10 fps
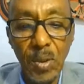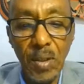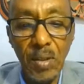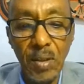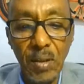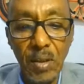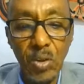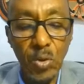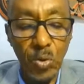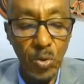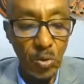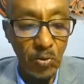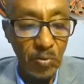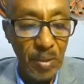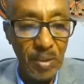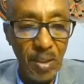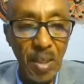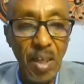with issues of mental